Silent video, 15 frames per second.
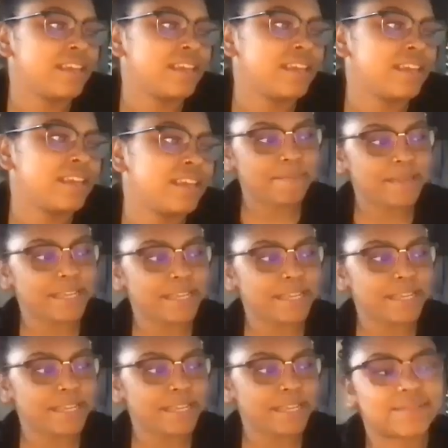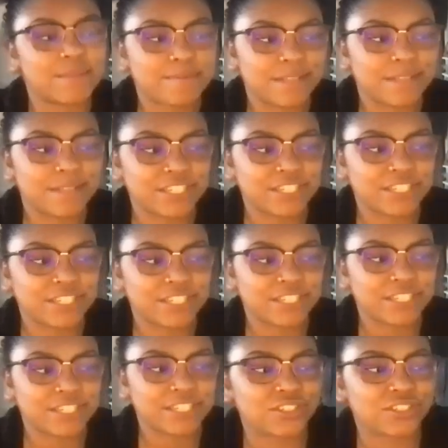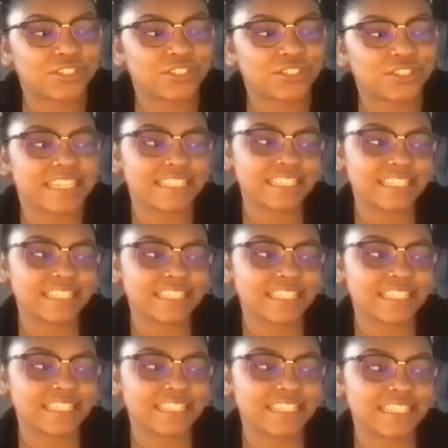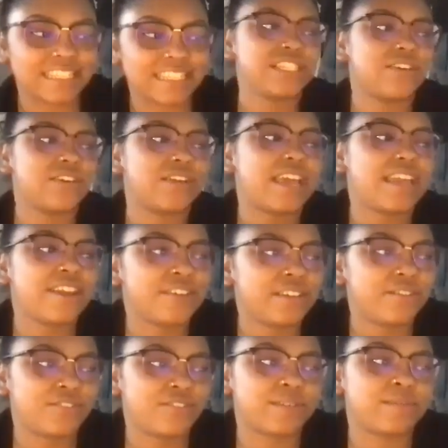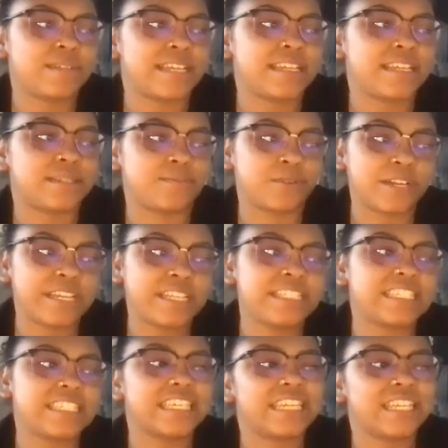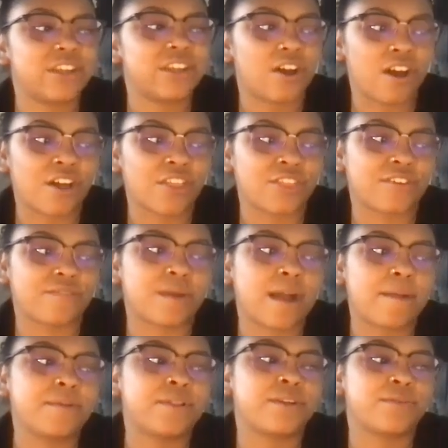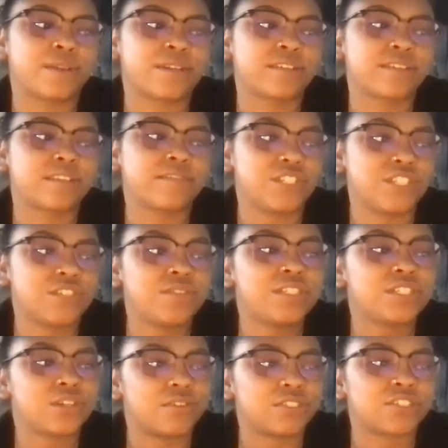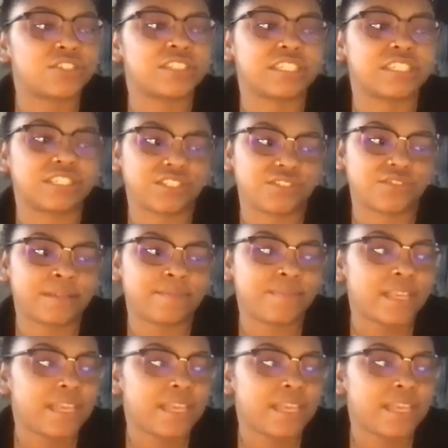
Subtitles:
With that being said, it's my pleasure to introduce today's guest. So Harry Freedman is Britain's leading author of popular works of Jewish culture and history.